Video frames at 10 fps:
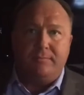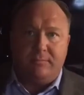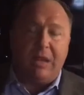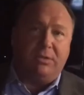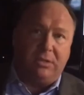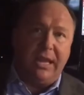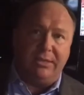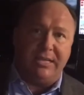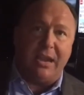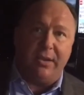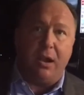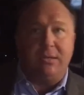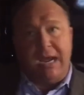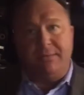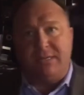that was late Saturday our
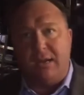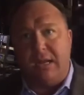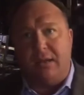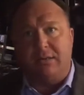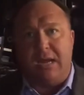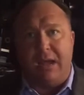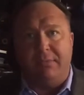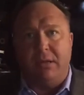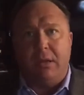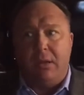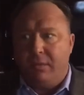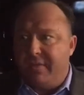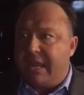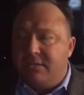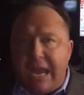time, Sunday their time,
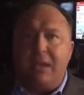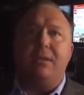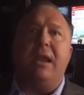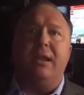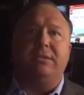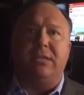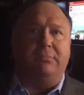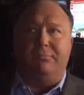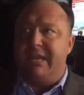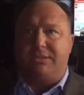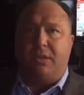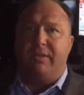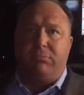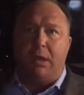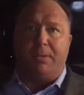they detonated some missile
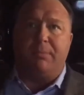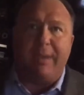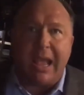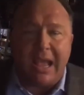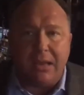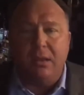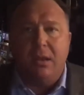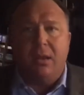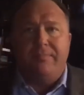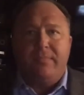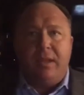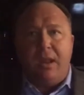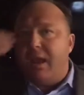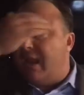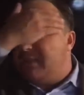that blew up on the pad.
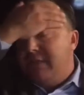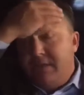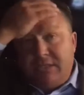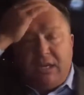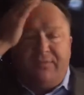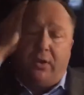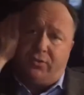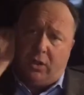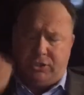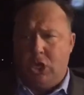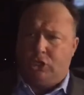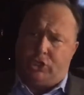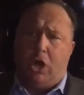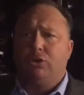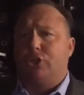And, and I see the disinfo trolls.
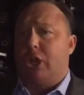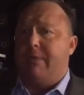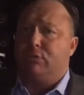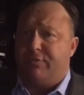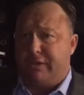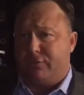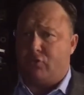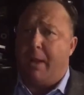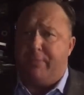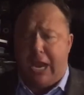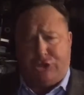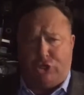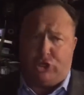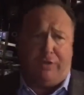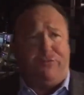Jones claimed it was victory for Trump. They actually
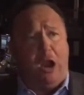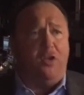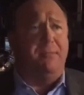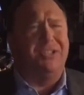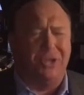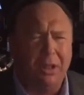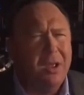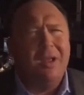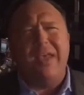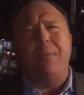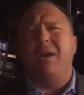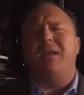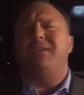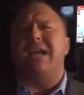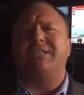did fire the missile. They were going
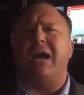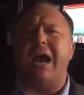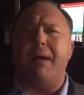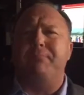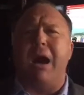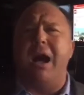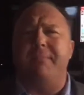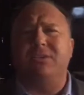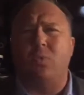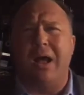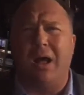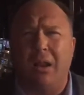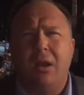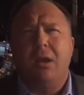to test a, a bomb as well.